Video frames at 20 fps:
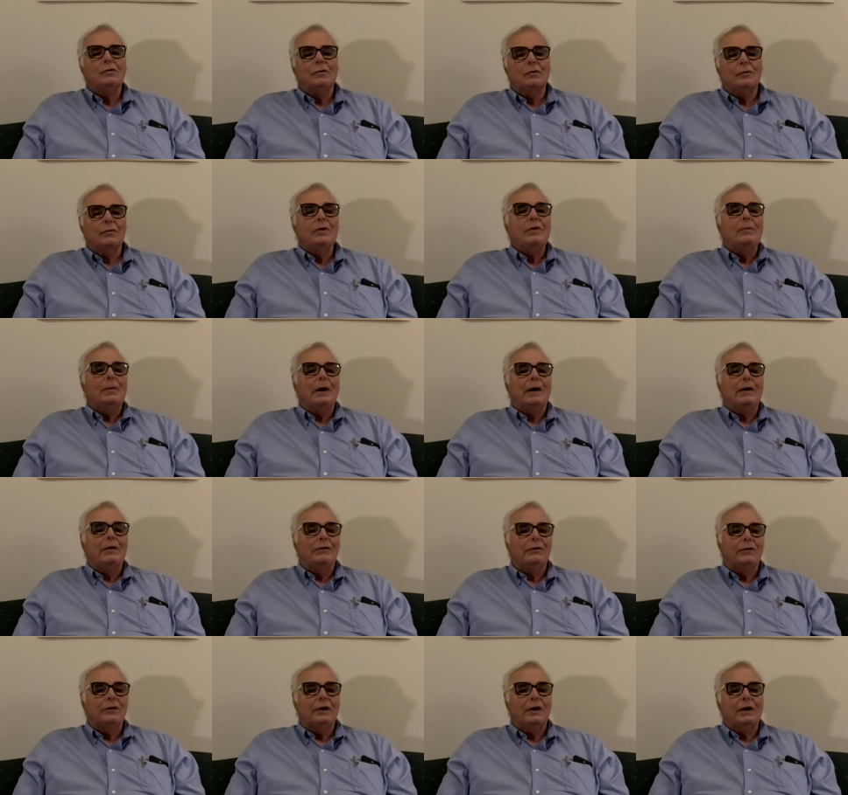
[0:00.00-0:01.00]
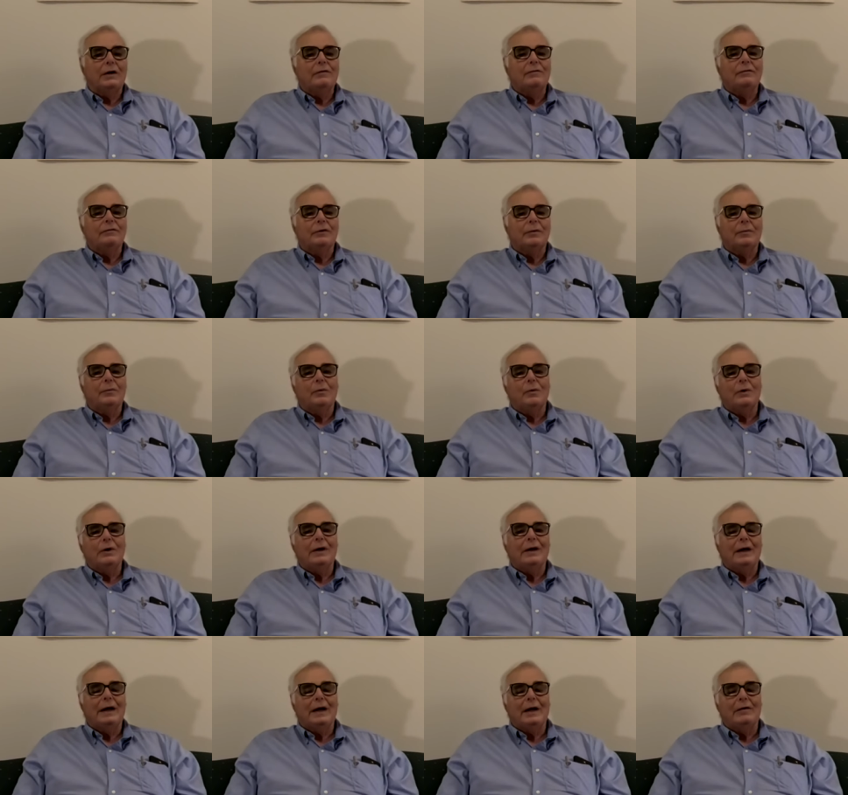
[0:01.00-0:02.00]
three miles a day from one
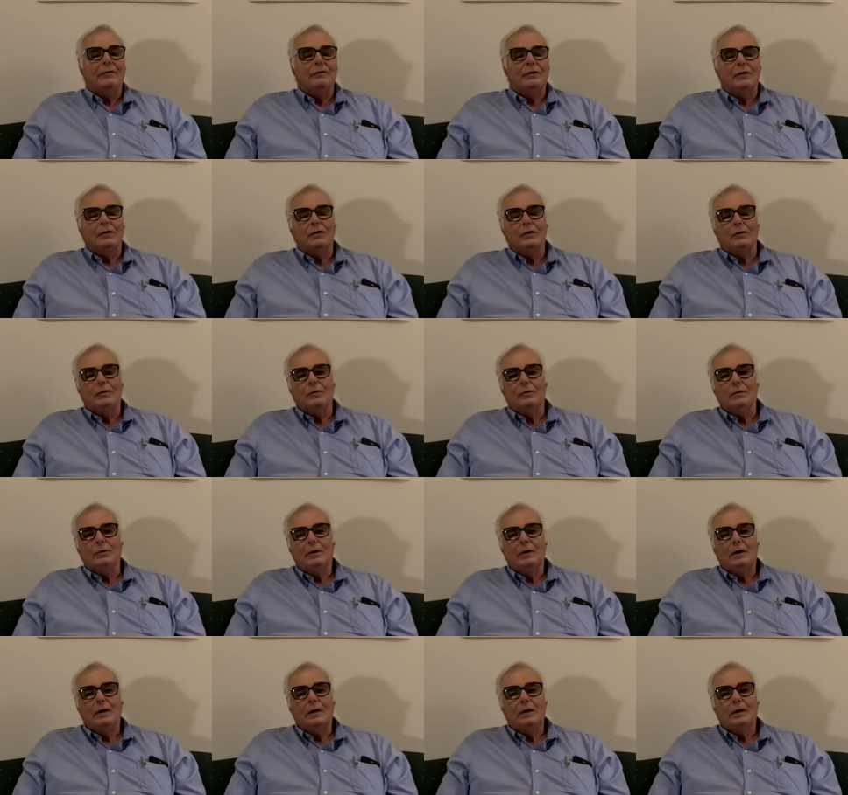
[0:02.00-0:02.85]
and a half to two.